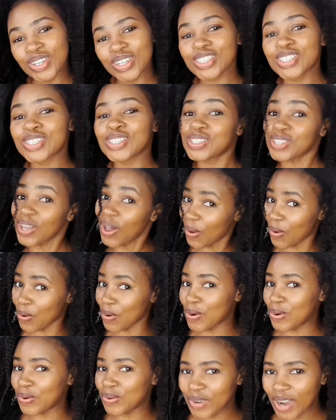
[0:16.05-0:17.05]

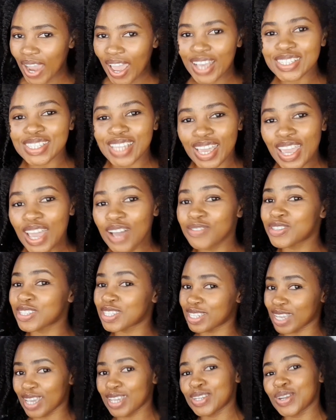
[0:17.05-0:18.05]
So as I have
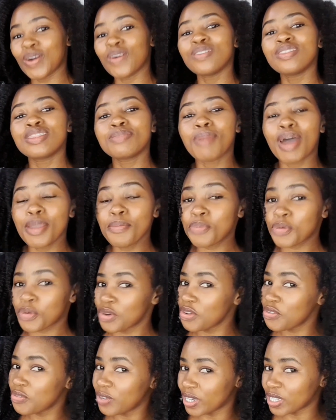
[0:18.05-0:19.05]
said on my
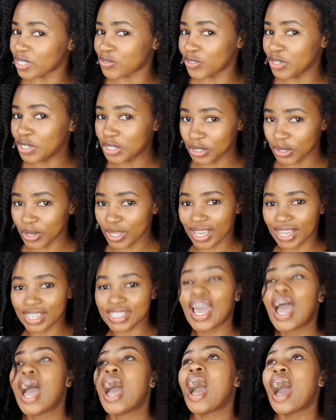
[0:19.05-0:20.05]
previous video that
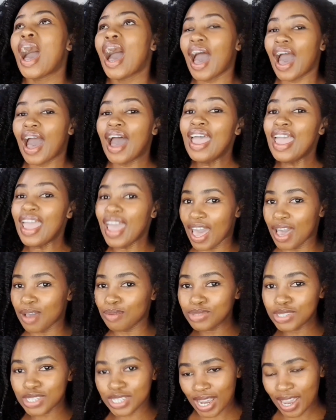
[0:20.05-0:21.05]
I am
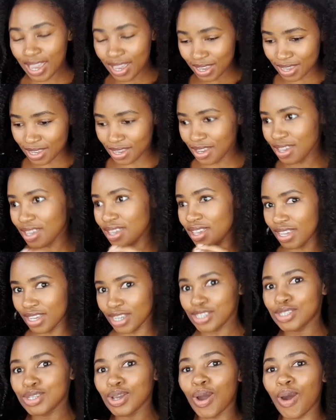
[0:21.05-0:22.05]
taking it
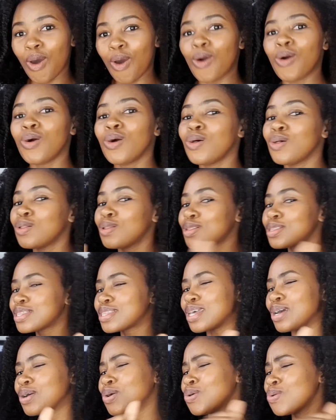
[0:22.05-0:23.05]
all
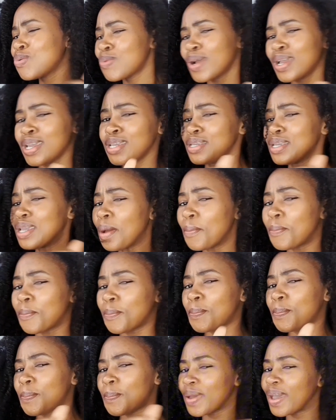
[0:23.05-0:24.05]
the way
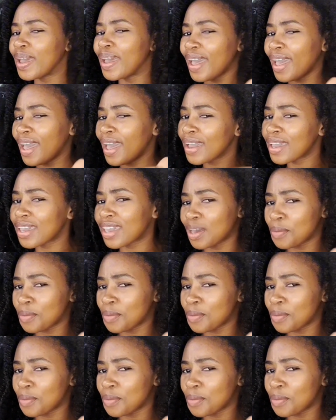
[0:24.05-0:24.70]
back.